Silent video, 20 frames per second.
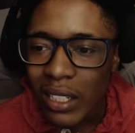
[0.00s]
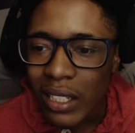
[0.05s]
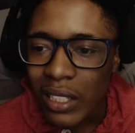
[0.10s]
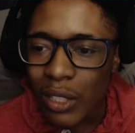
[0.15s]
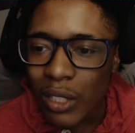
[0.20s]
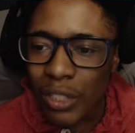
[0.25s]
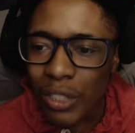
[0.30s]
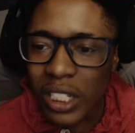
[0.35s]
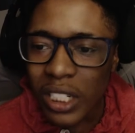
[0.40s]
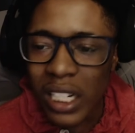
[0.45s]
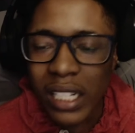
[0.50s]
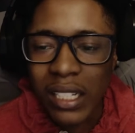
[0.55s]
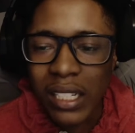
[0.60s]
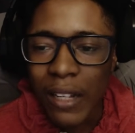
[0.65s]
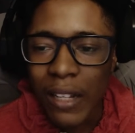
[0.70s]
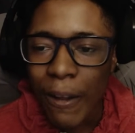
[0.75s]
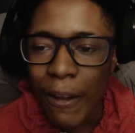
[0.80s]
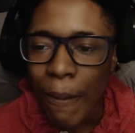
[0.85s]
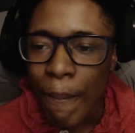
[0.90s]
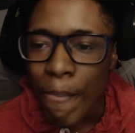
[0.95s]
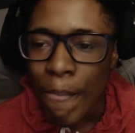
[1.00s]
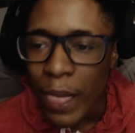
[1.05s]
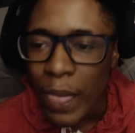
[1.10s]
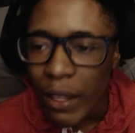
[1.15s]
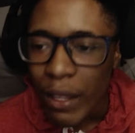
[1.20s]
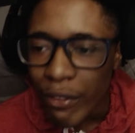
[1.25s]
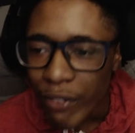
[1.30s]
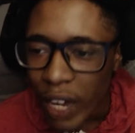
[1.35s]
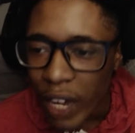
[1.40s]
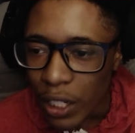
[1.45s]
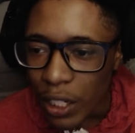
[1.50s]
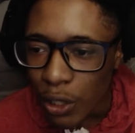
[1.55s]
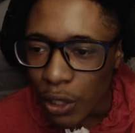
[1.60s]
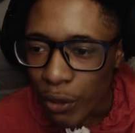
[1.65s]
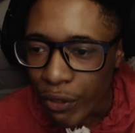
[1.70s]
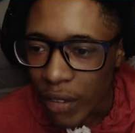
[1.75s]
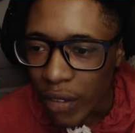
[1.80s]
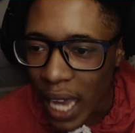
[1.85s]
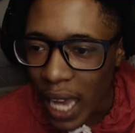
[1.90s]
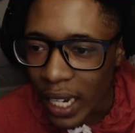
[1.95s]
You just... Funny you
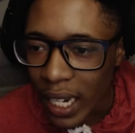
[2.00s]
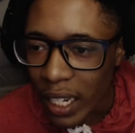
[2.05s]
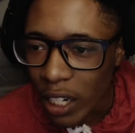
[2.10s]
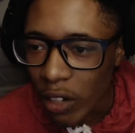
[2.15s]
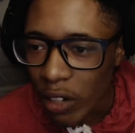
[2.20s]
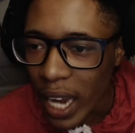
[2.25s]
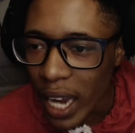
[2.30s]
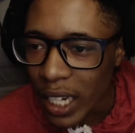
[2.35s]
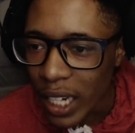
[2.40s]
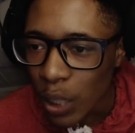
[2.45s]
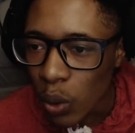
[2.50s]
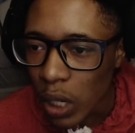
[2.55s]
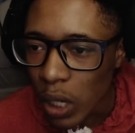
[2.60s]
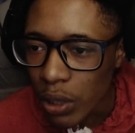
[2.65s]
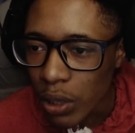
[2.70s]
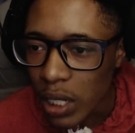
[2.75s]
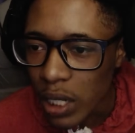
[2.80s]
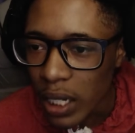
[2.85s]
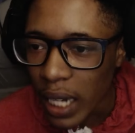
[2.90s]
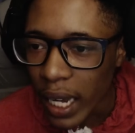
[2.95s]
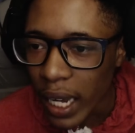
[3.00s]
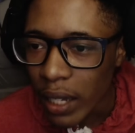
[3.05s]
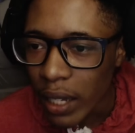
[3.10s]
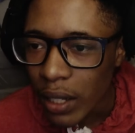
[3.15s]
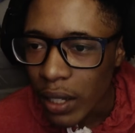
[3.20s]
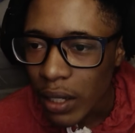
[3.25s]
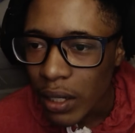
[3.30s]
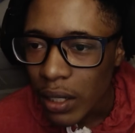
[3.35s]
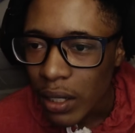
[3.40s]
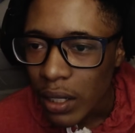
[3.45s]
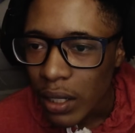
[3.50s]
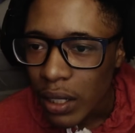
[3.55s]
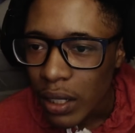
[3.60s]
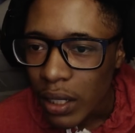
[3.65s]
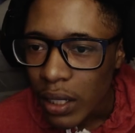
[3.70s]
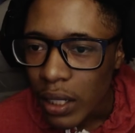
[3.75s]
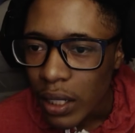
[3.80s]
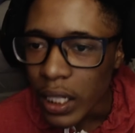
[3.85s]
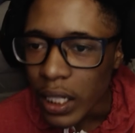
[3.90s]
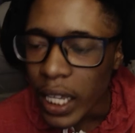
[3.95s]
flying in Granny World tonight.
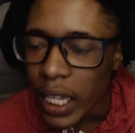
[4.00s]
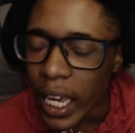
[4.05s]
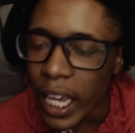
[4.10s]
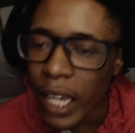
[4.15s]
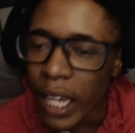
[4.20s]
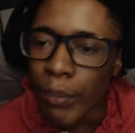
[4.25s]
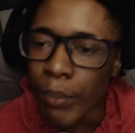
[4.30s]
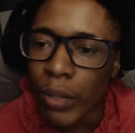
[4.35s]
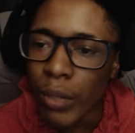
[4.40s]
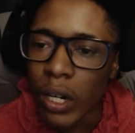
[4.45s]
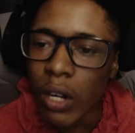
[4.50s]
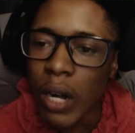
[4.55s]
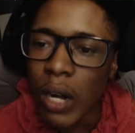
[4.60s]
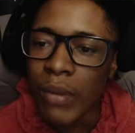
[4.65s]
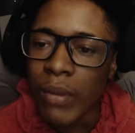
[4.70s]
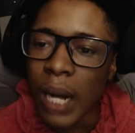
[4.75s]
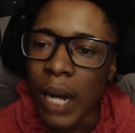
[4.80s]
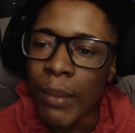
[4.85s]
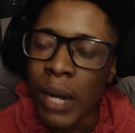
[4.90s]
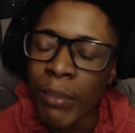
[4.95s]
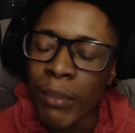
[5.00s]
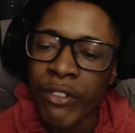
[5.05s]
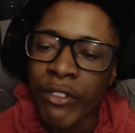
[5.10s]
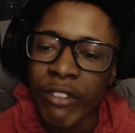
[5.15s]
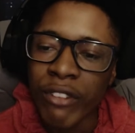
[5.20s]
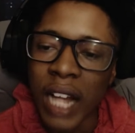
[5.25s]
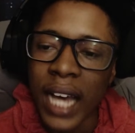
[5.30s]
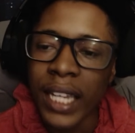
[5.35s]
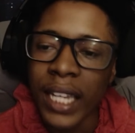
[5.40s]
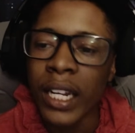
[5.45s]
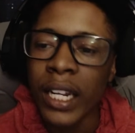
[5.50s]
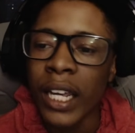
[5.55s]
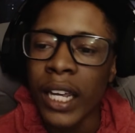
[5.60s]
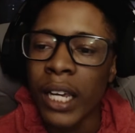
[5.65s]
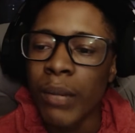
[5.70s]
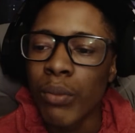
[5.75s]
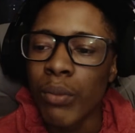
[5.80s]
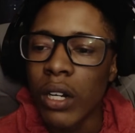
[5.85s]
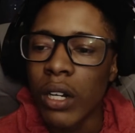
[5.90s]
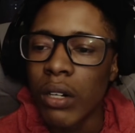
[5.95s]
Yeah, bro. I'ma fly in there,
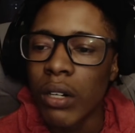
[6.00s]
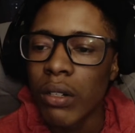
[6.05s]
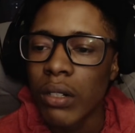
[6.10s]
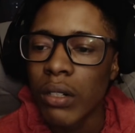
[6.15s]
bro.